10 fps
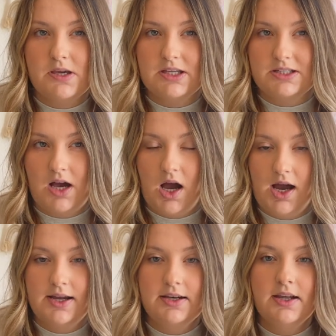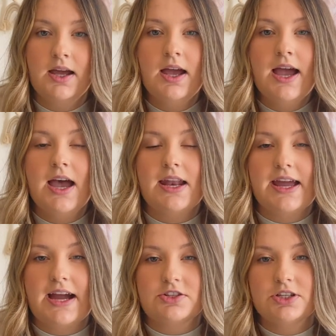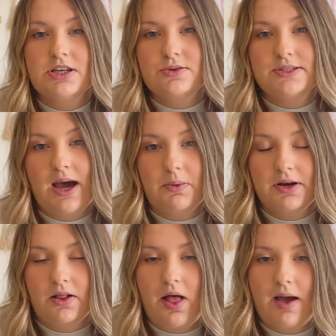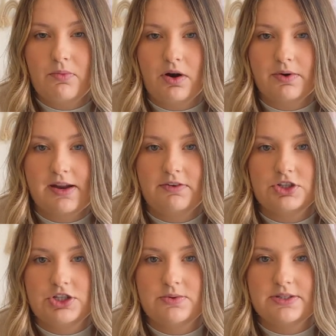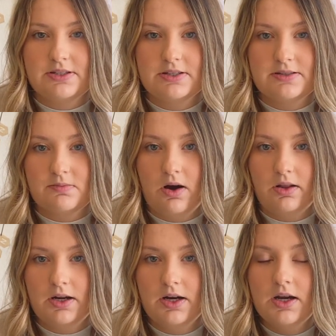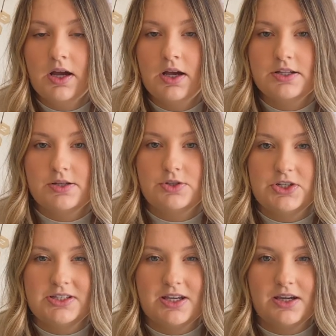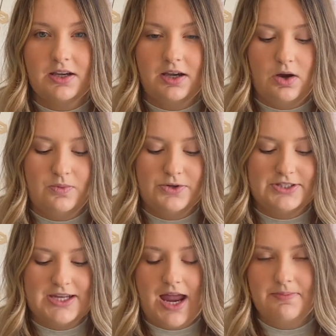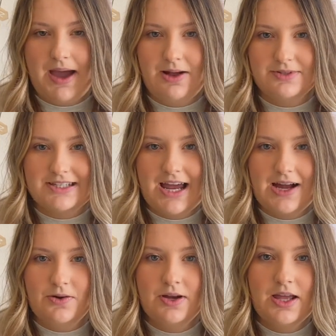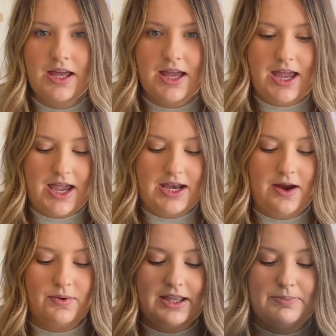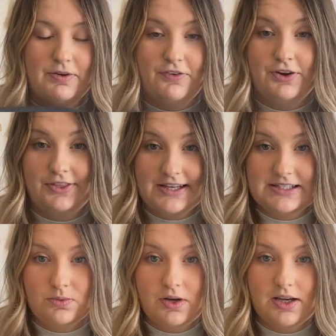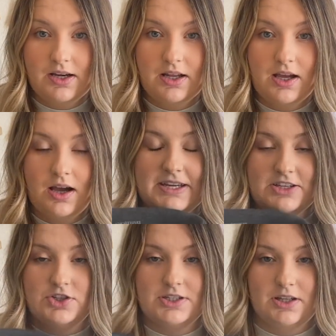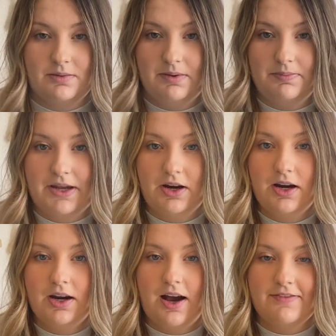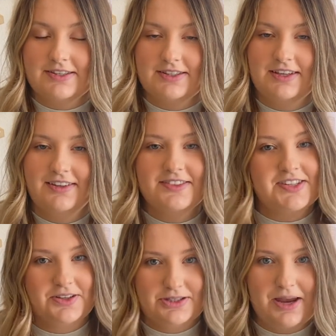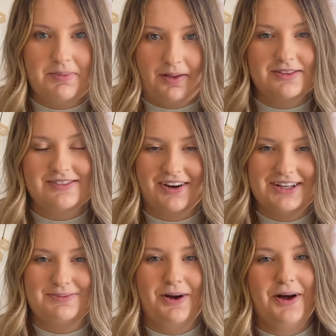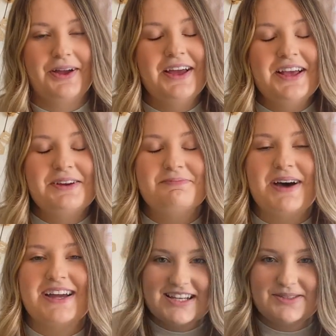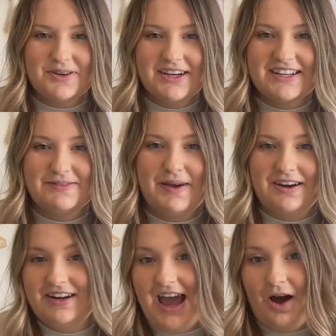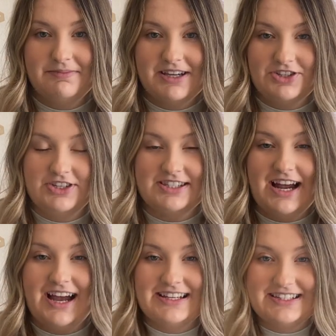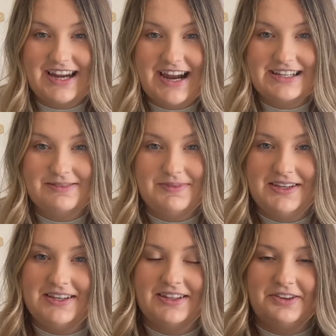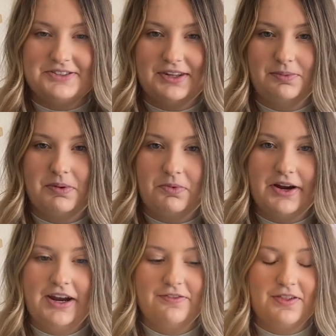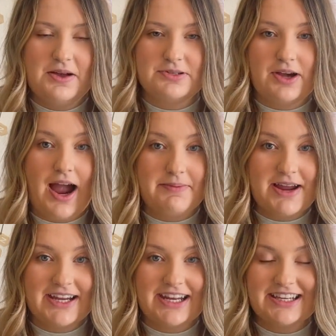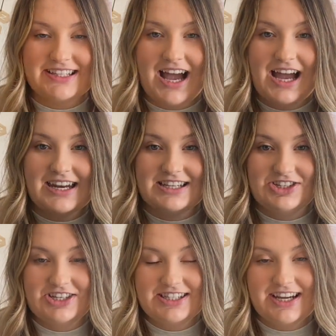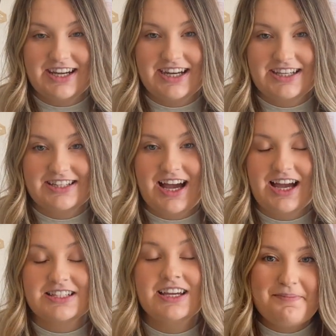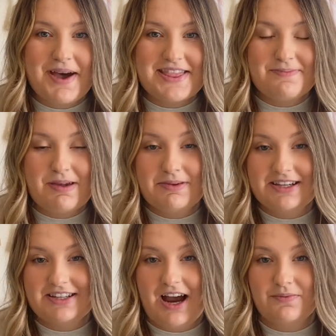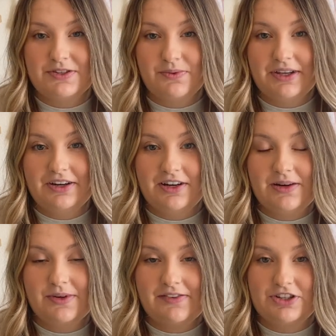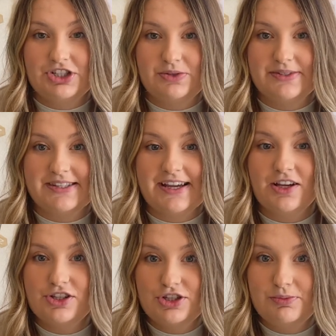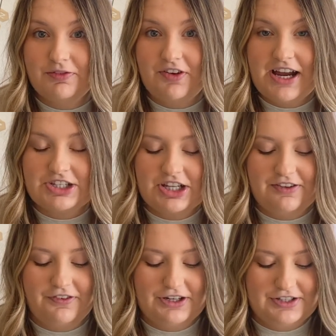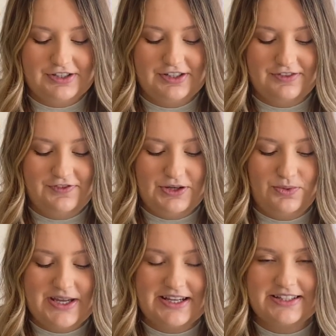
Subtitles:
Katan, and I actually used that one a lot more whenever she was smaller. So she's like almost 10 pounds now, and I really preferred this one because she's a little bit bigger. Obviously still 10 pounds is very small, but this one is better now because she's not as tight to me and there's a little bit more airflow, so I'm not getting as hot and she's not getting as hot. But the Baby Katan was really great whenever she was like super fresh in the first few weeks.